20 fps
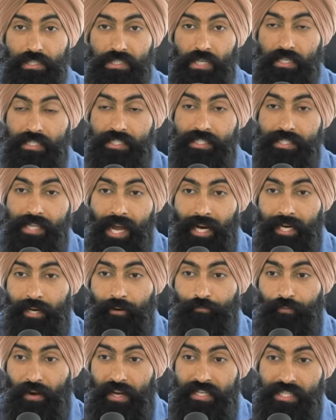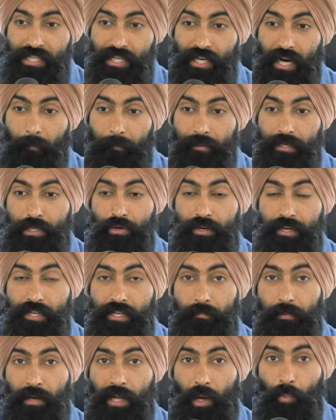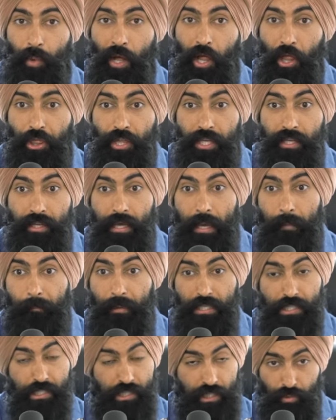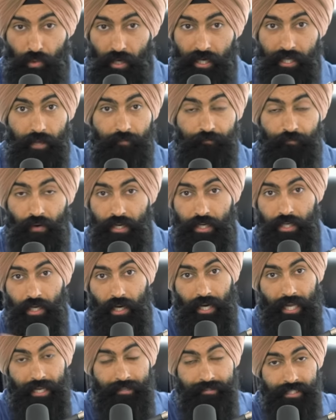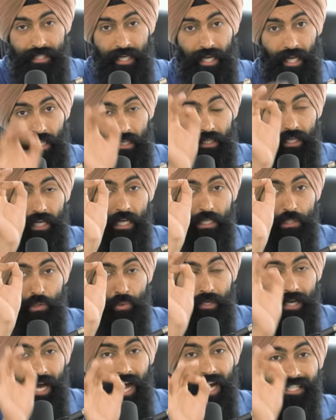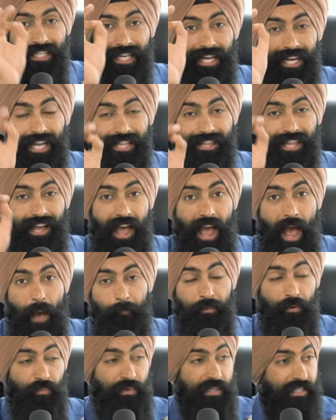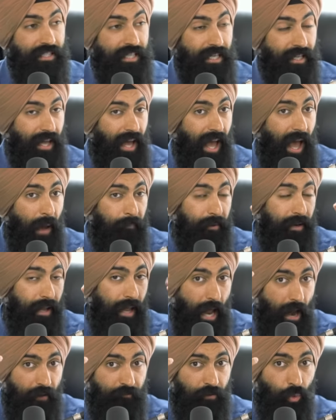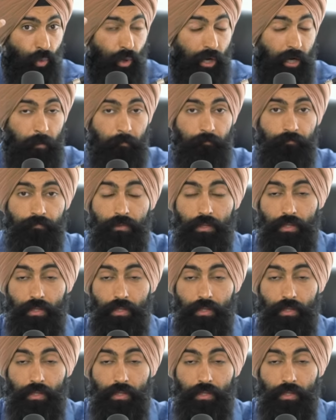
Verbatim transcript: you start sacrificing your opportunity to become wealthy because you just want to keep funding your lifestyle. Do not let that happen. We're seeing that happen everywhere.